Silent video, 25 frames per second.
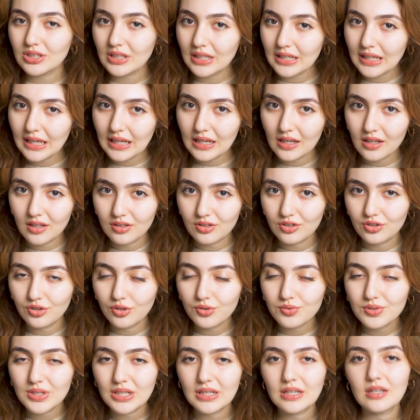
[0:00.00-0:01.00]
like any other
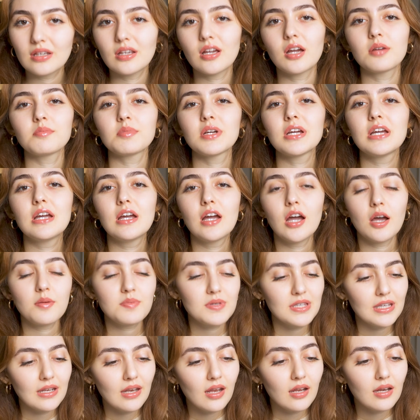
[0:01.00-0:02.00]
note-taking app,
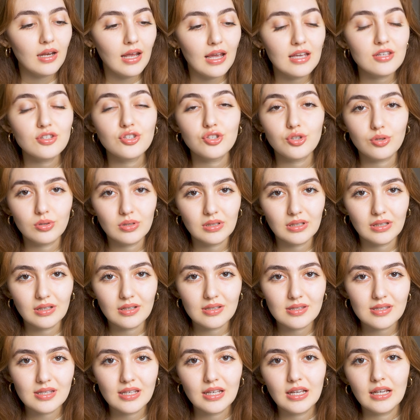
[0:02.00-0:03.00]
Obsidian has
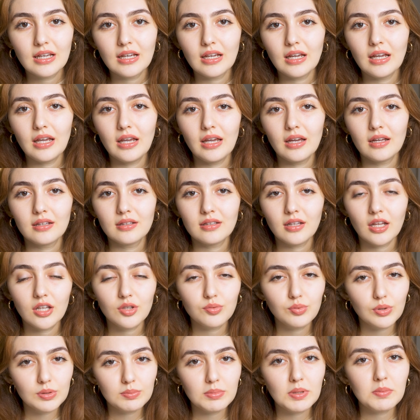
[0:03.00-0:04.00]
shortcuts, and it
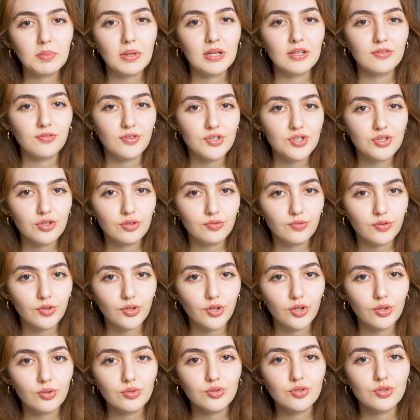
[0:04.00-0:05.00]
would be beneficial for
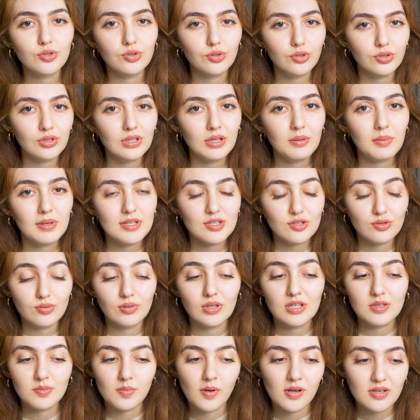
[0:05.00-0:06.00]
you to learn them as soon
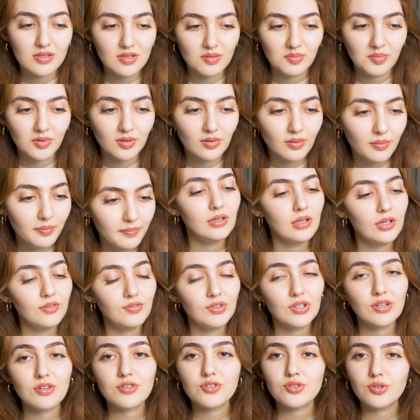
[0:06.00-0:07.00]
as possible. If
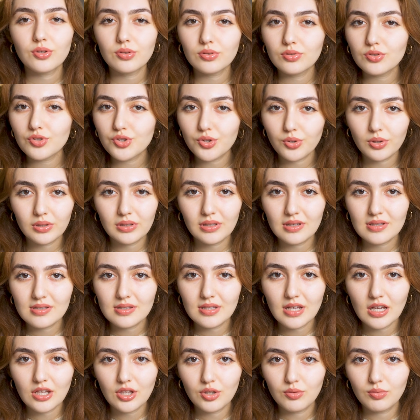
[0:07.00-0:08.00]
there are certain shortcuts
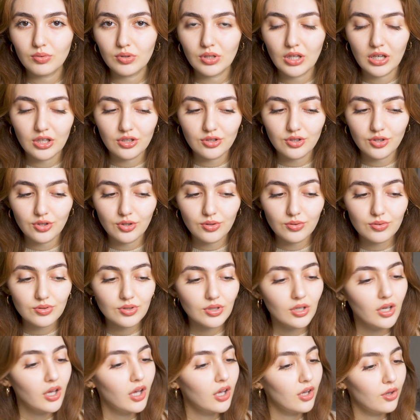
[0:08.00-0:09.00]
that you would like to use,
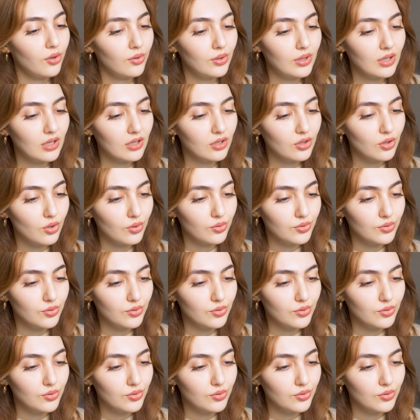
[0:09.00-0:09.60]
you can go